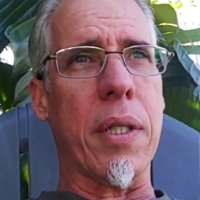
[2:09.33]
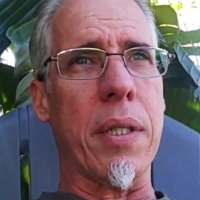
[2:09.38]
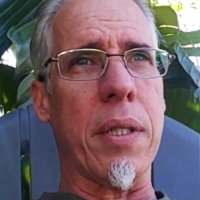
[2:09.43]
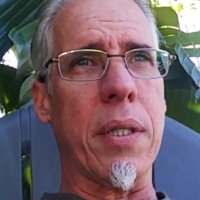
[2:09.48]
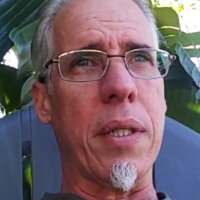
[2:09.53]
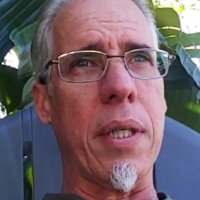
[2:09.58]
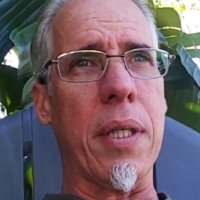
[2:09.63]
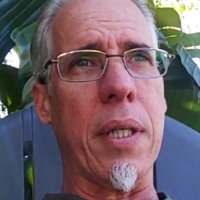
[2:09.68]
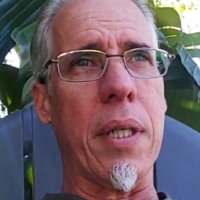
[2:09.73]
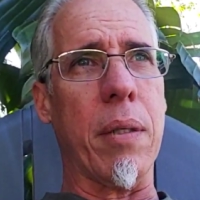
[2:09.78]

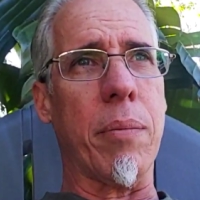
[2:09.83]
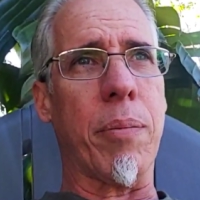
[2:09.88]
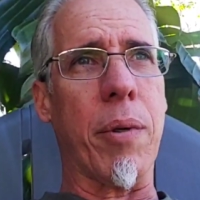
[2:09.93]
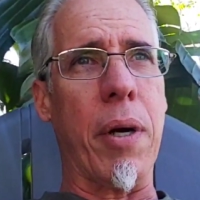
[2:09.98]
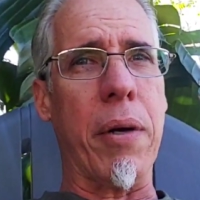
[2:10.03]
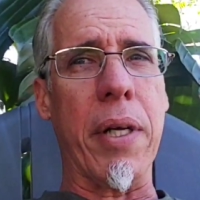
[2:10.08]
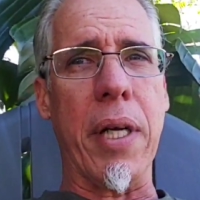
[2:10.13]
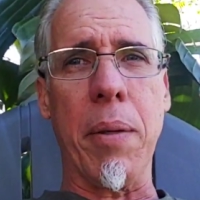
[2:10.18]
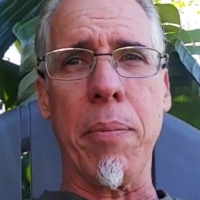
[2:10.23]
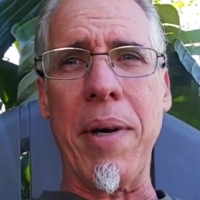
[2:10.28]
and I'll
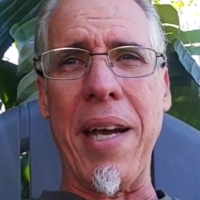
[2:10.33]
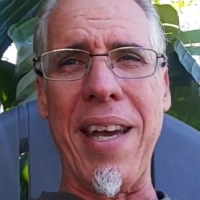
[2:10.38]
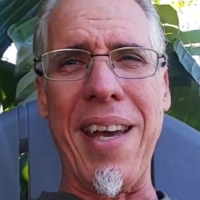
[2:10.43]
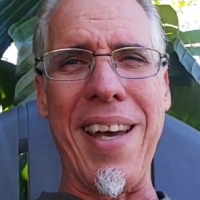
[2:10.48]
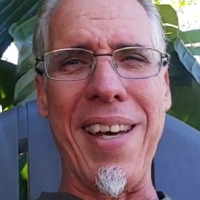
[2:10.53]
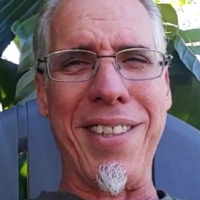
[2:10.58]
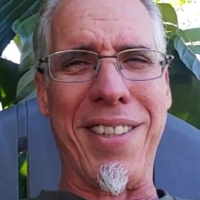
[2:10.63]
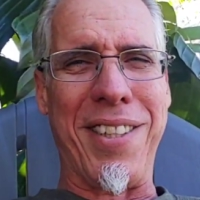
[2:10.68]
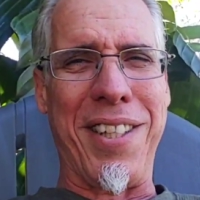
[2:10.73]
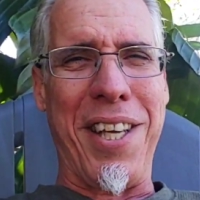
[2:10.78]
probably get my
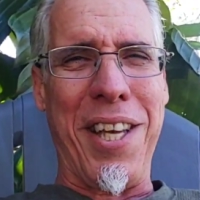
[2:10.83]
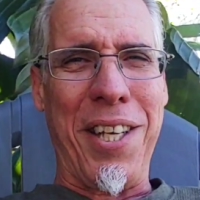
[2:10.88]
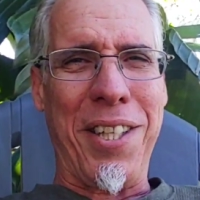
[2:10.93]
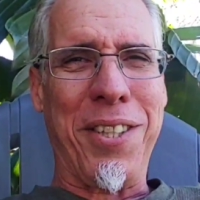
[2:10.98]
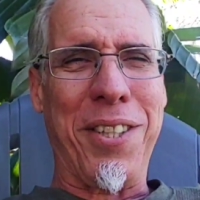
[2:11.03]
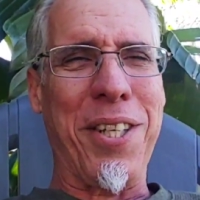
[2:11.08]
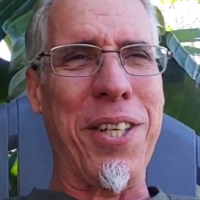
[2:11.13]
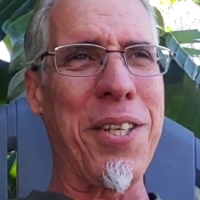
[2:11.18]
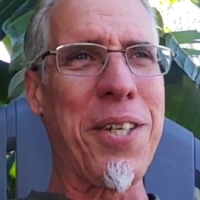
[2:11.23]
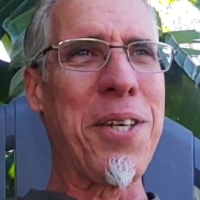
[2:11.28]
ass
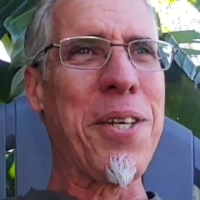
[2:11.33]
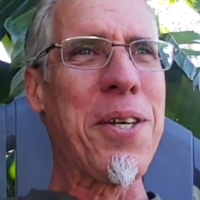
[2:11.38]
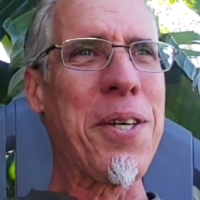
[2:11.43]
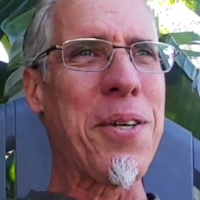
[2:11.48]
kicked